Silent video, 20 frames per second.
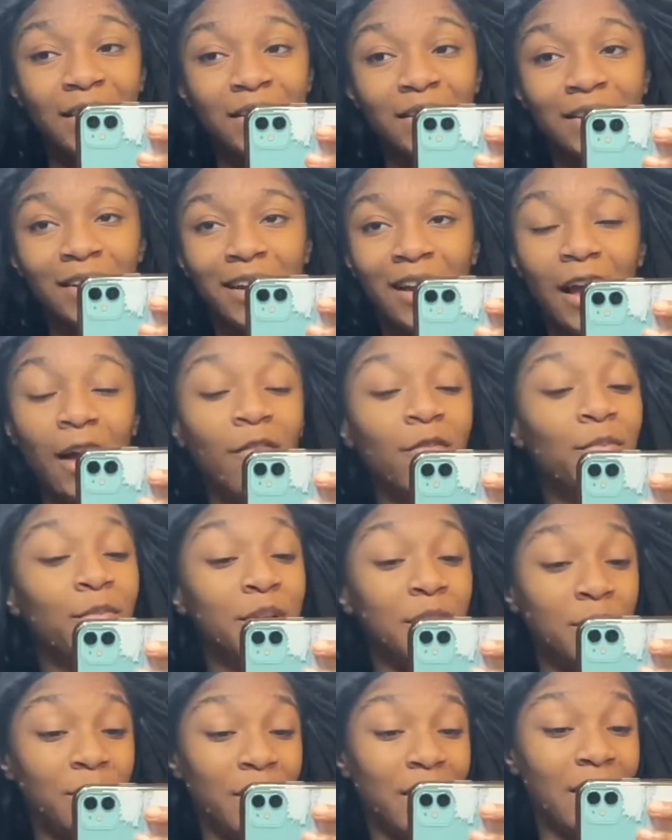I haven't been
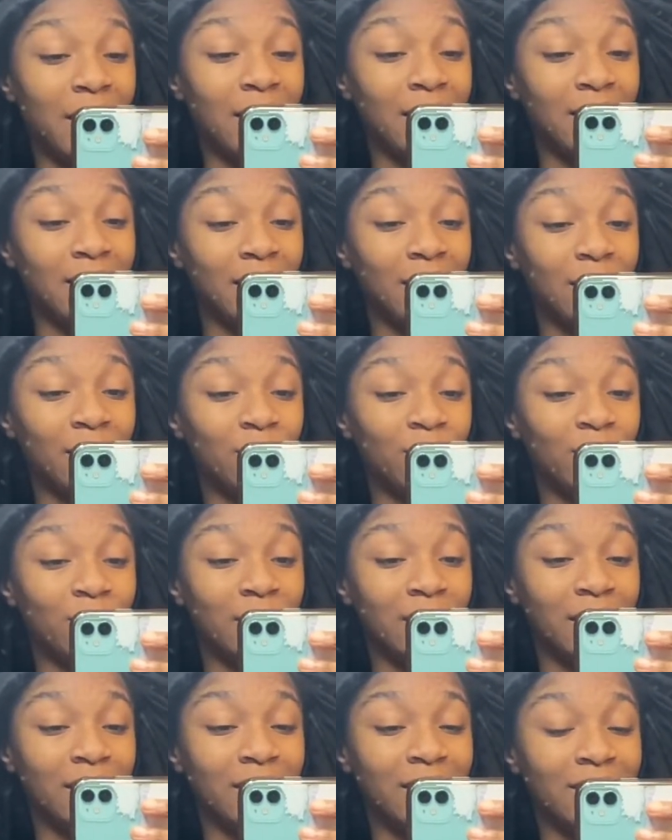doing anything
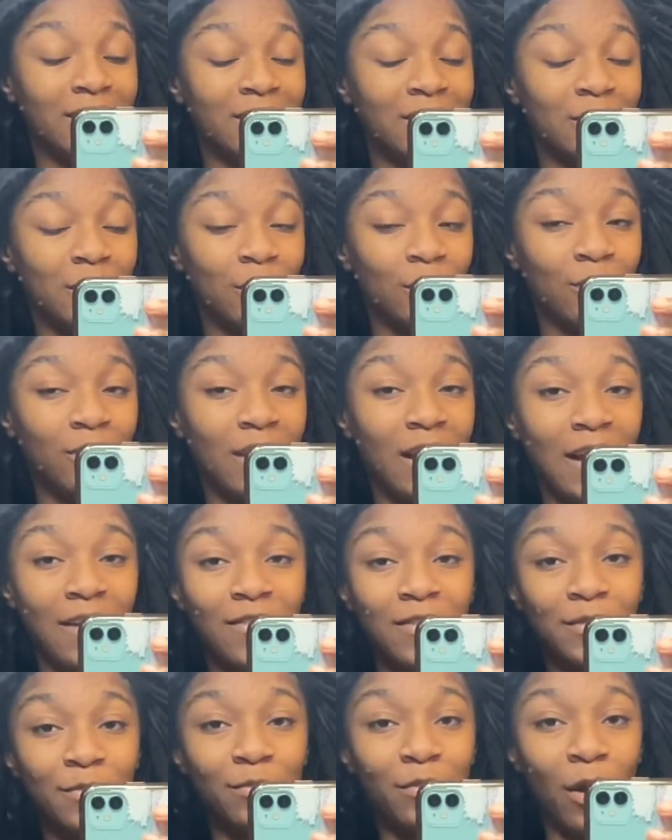really. So I
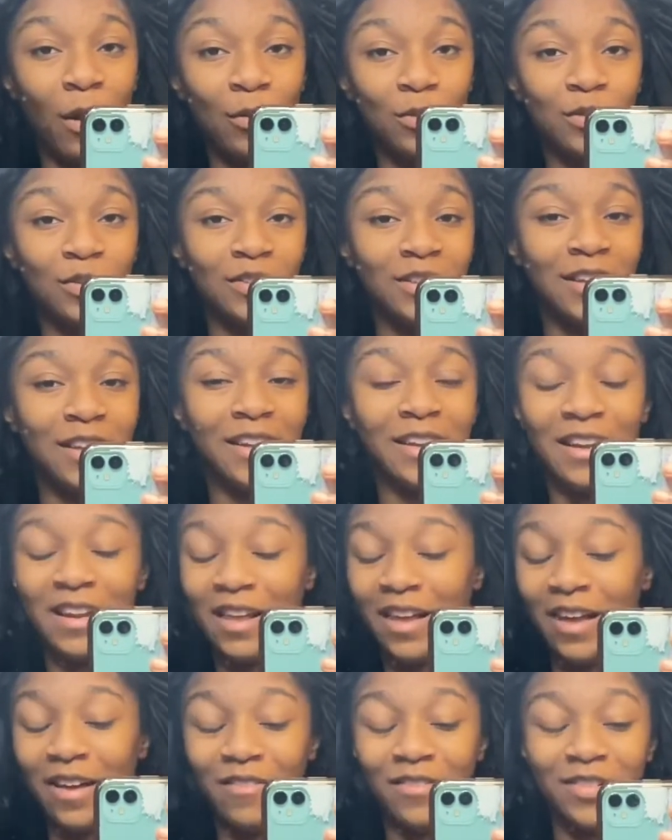haven't posted
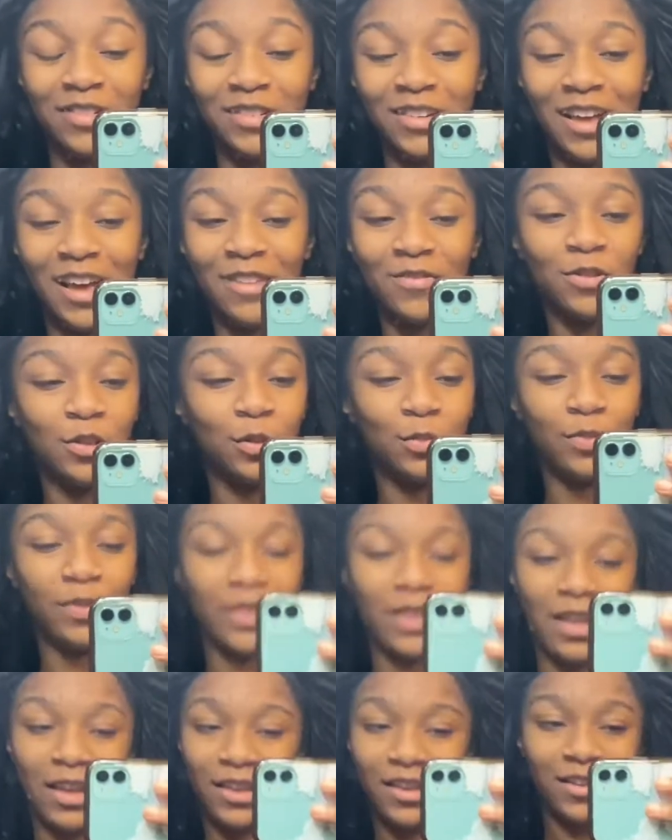and I've just been
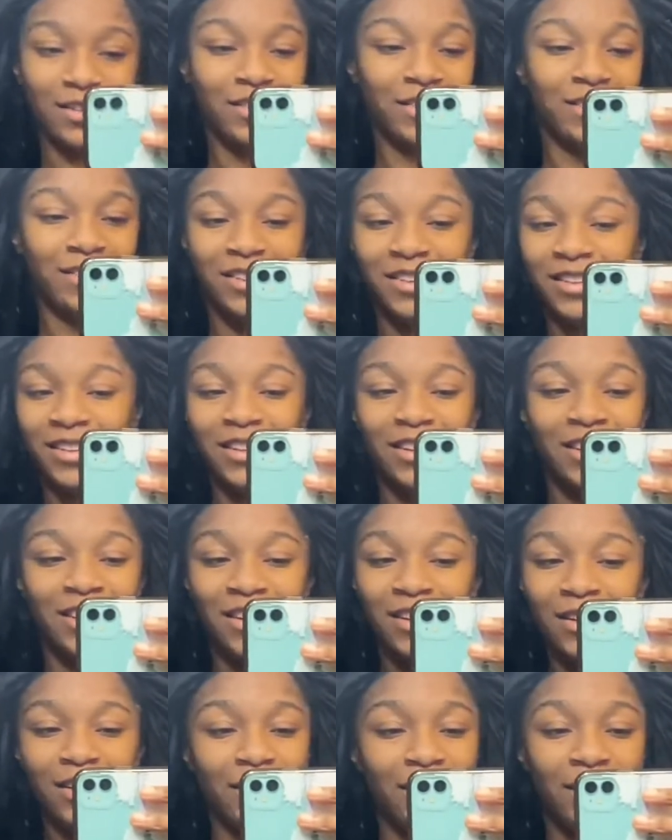like
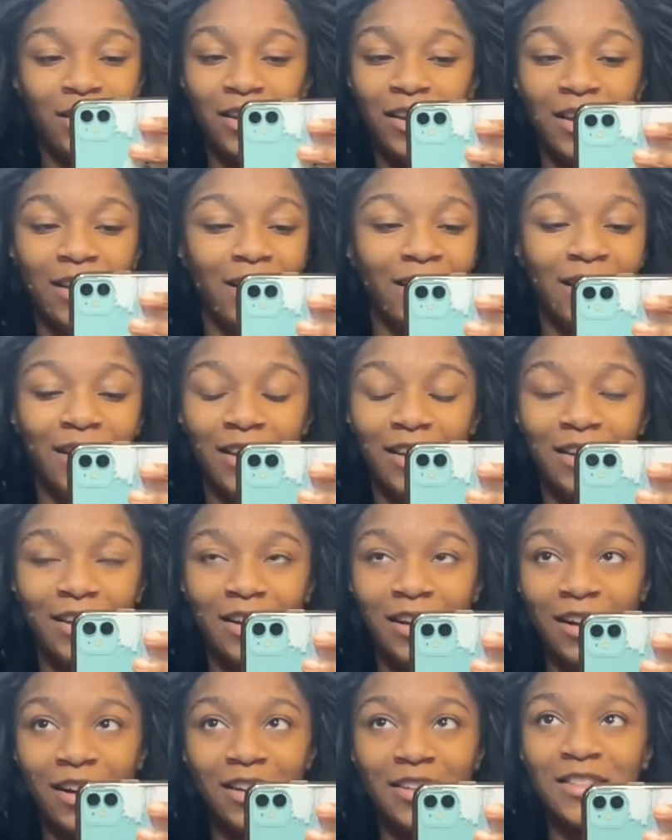in a
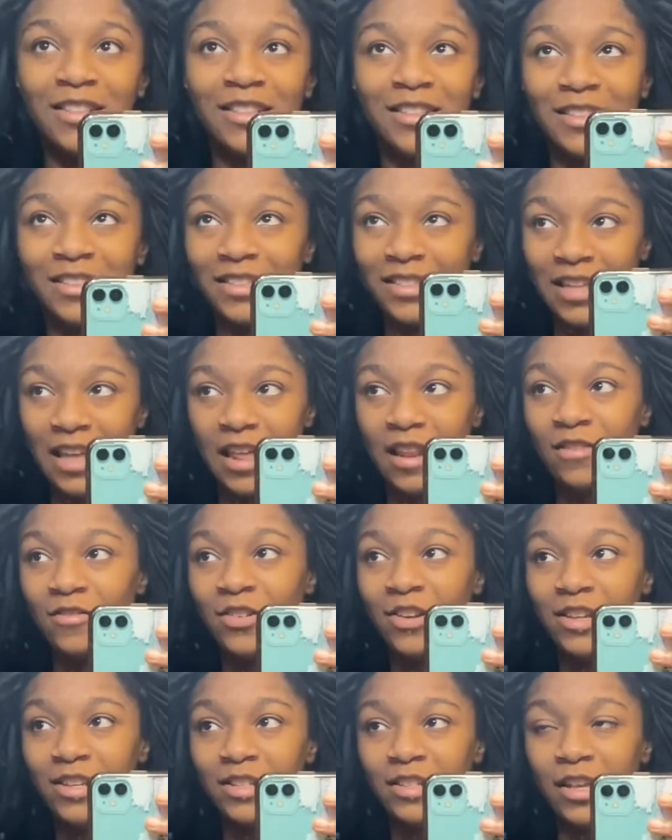constant state of
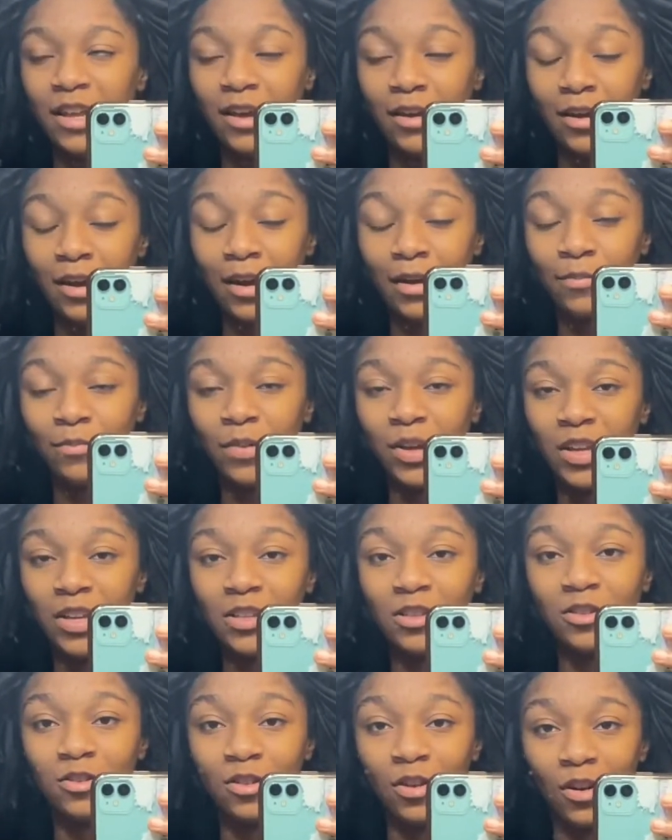just like I'm
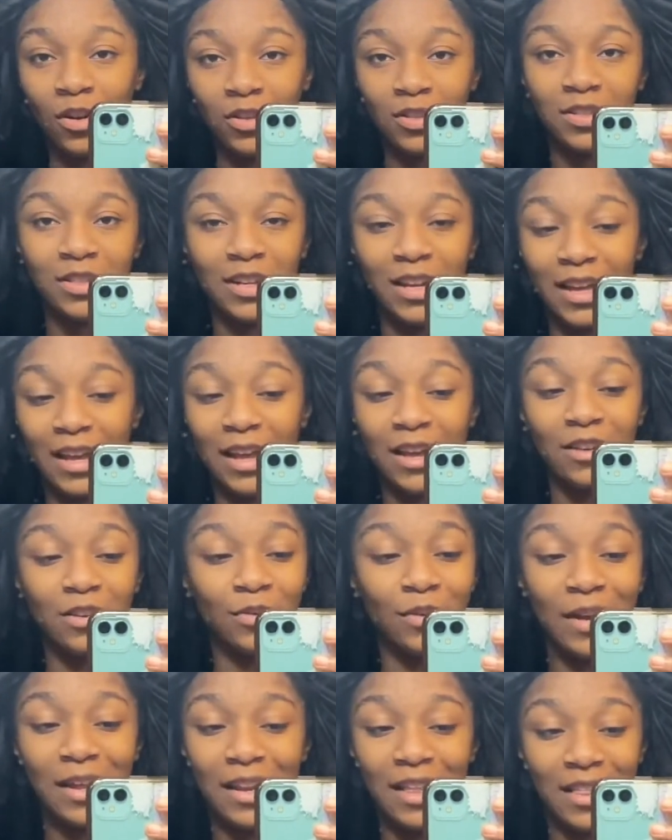exhausted. I can't
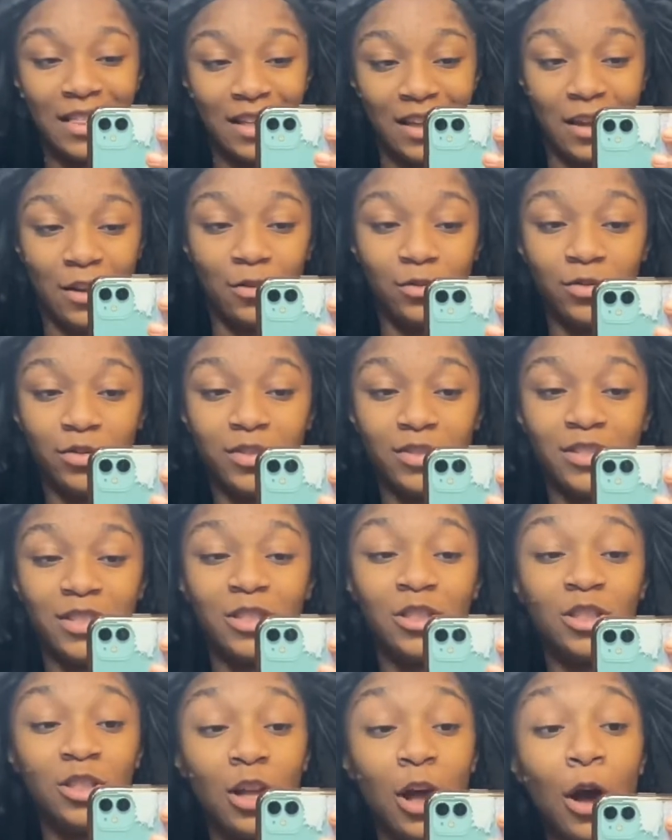do anything else.
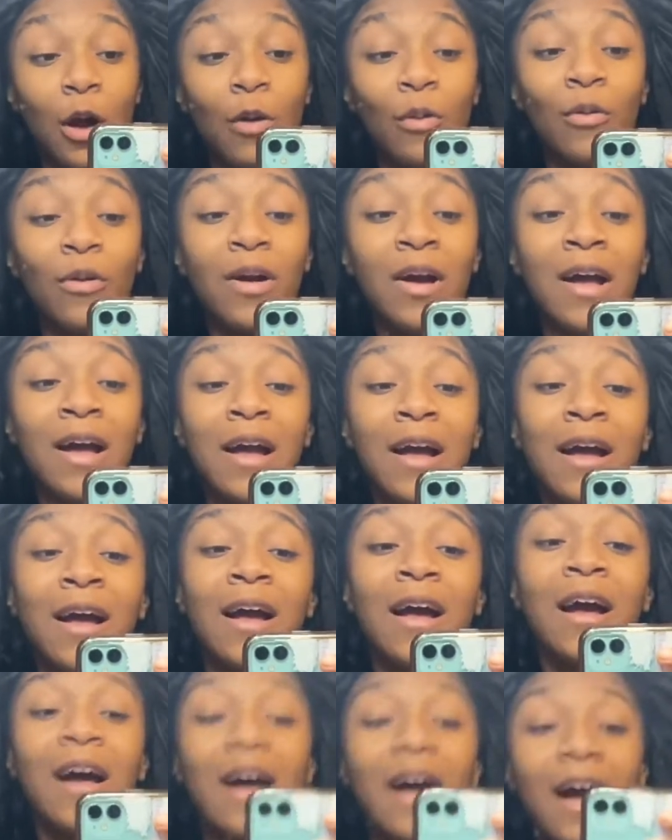So
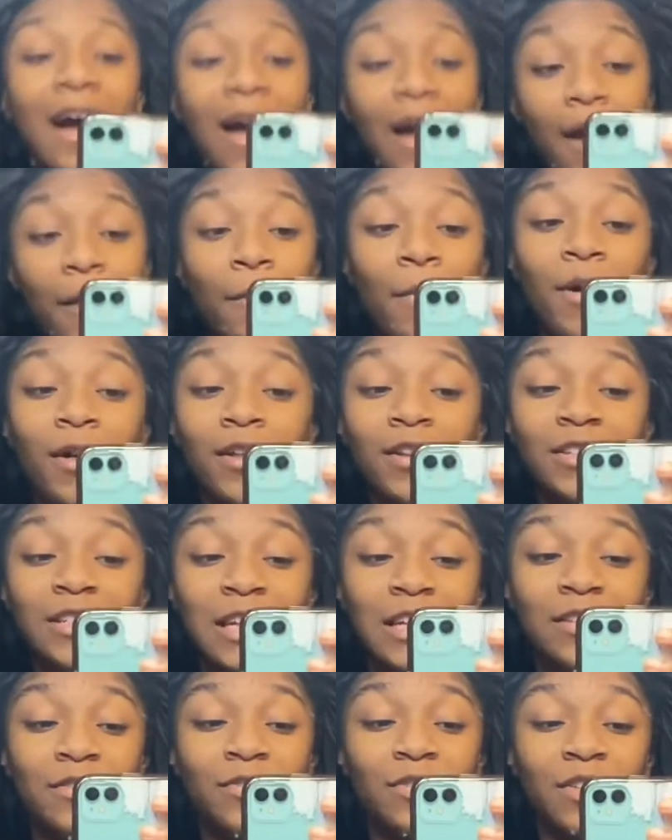I
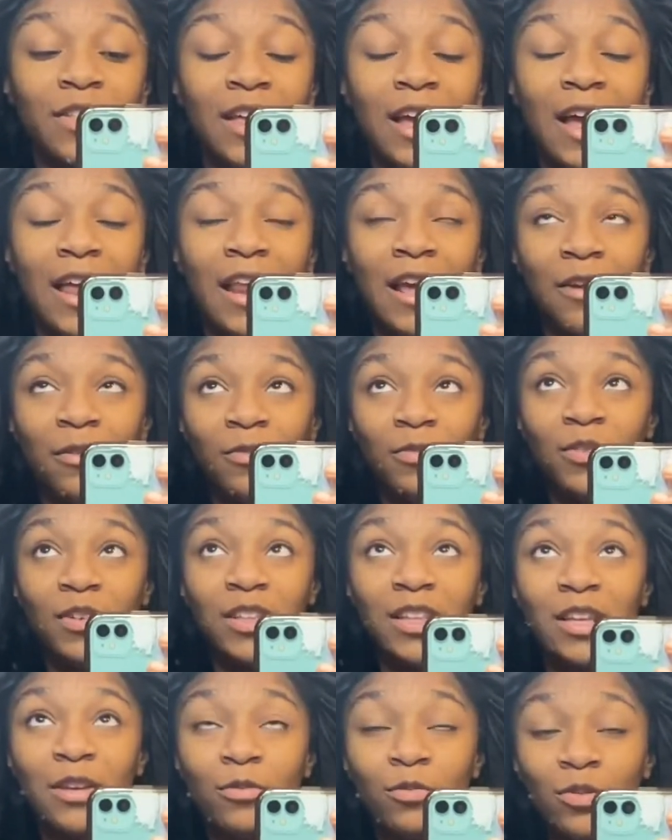apologize for that. I
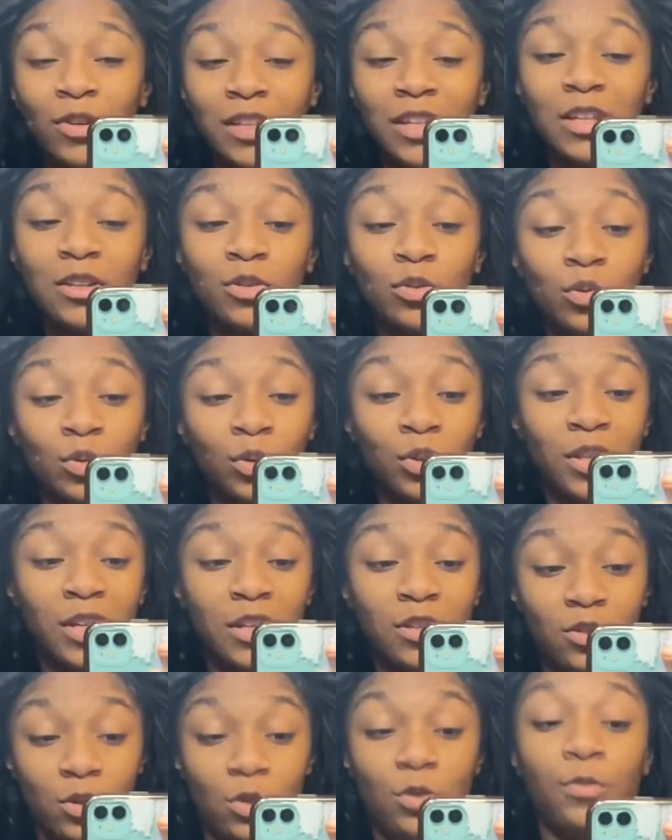really, really,
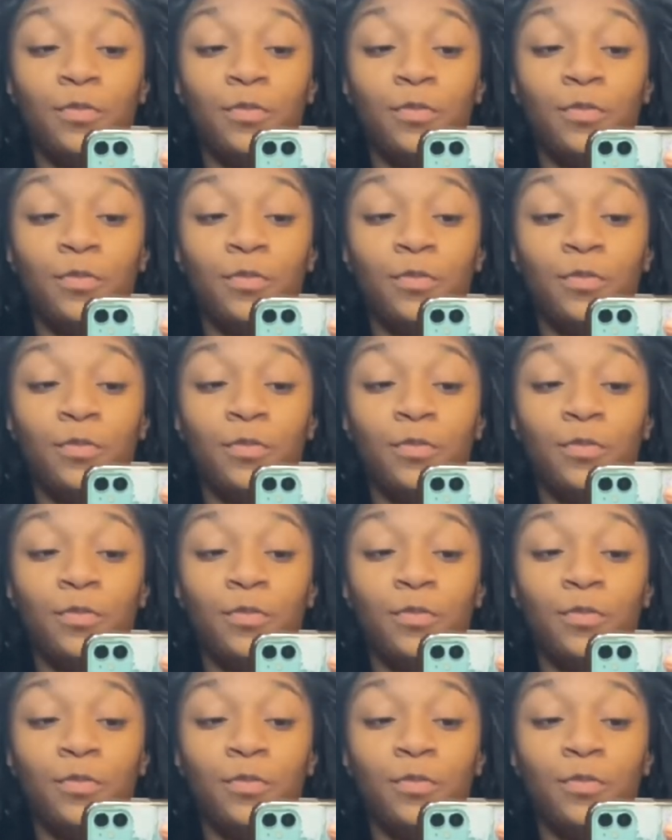truly do.